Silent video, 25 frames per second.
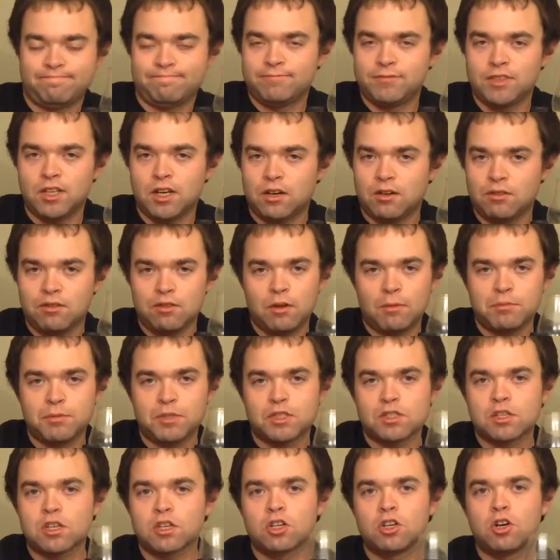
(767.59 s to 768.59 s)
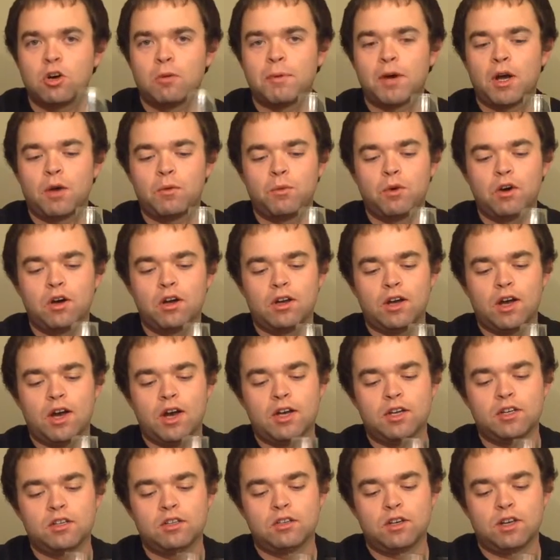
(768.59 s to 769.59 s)
No, I'm just going to go by what
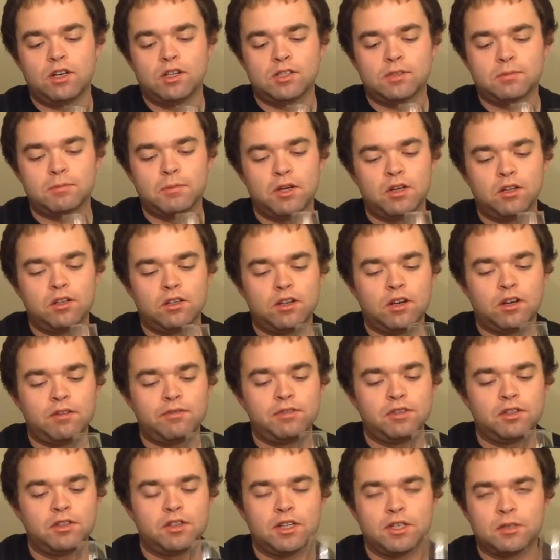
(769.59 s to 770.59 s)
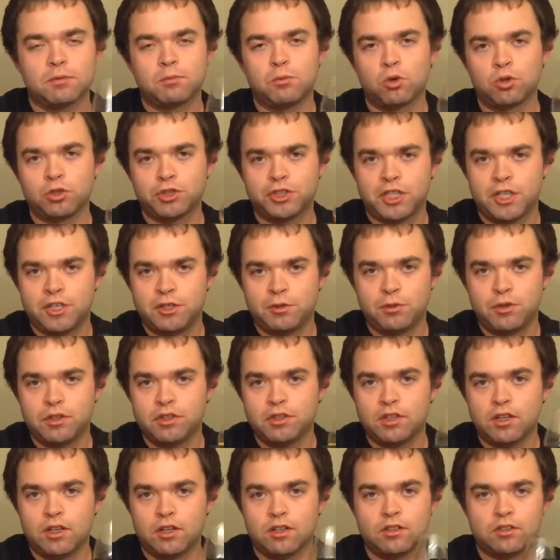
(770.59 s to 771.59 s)
I smell, and I feel that's more genuine
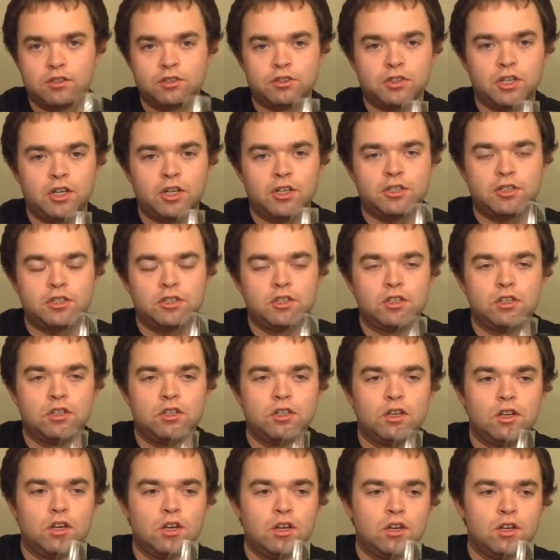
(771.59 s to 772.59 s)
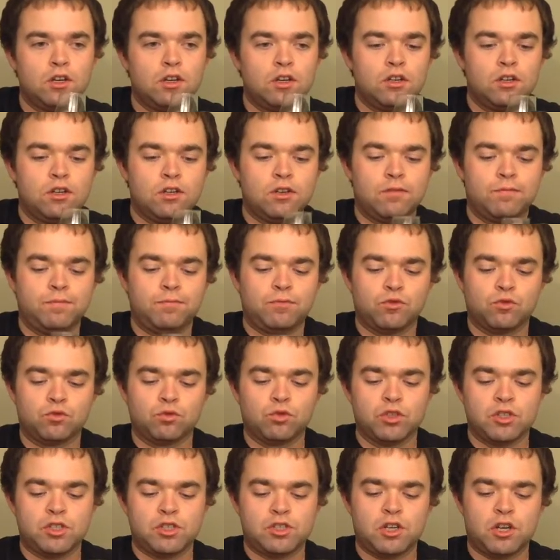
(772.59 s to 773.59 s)
than trying to
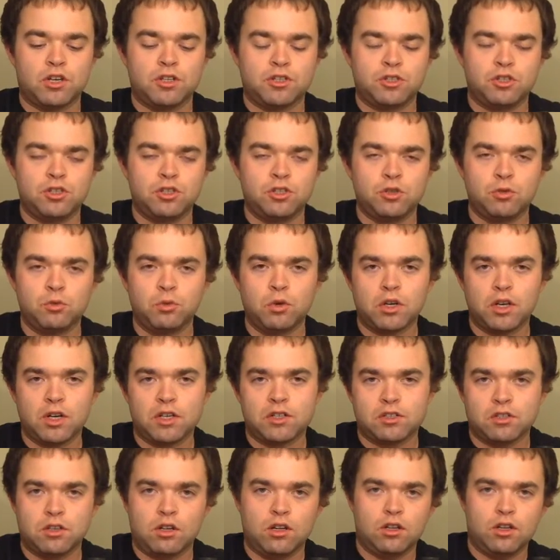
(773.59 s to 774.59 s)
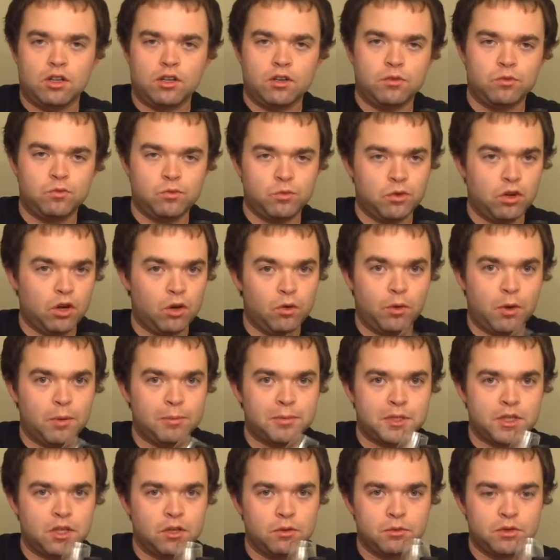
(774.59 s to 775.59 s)
recite to you what I saw on a
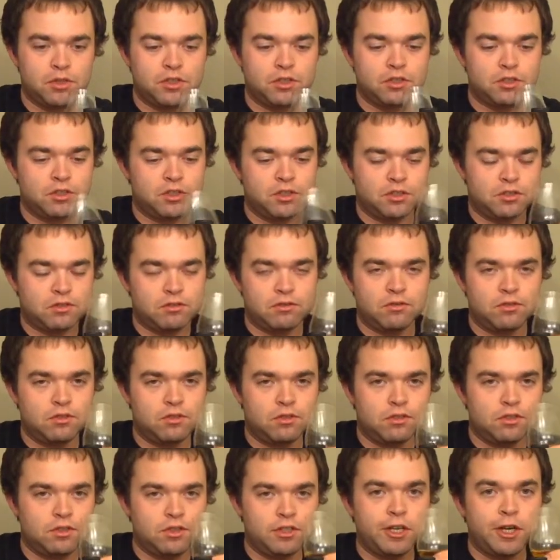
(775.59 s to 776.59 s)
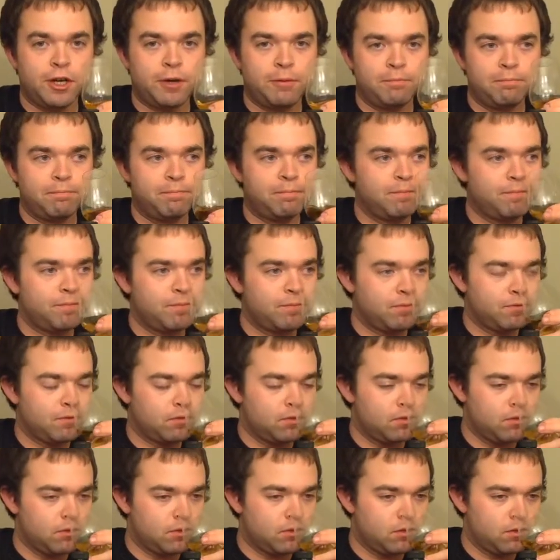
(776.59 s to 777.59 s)
website, which is just dumb.
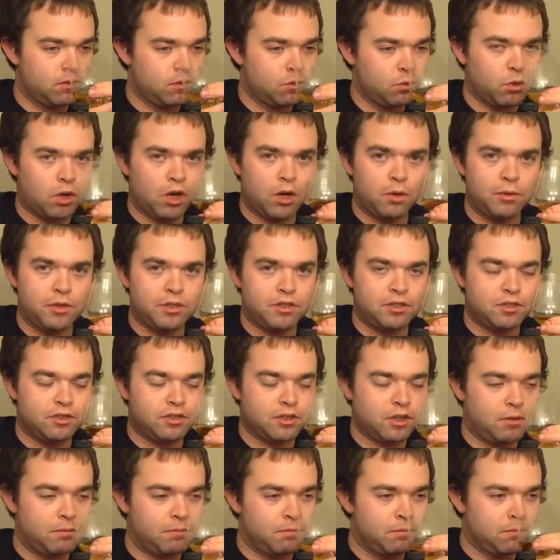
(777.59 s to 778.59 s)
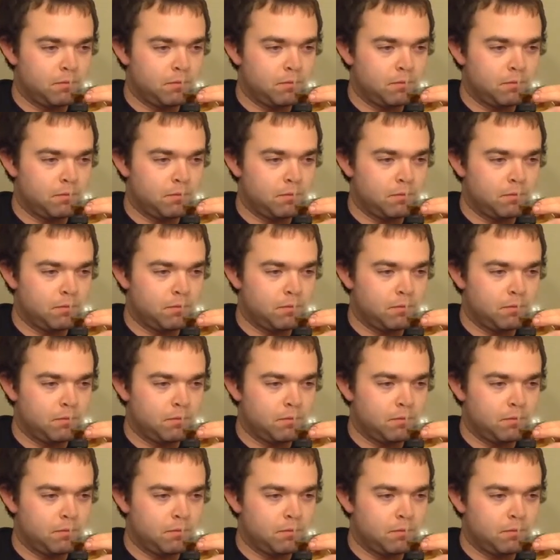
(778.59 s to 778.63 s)
Why waste your time?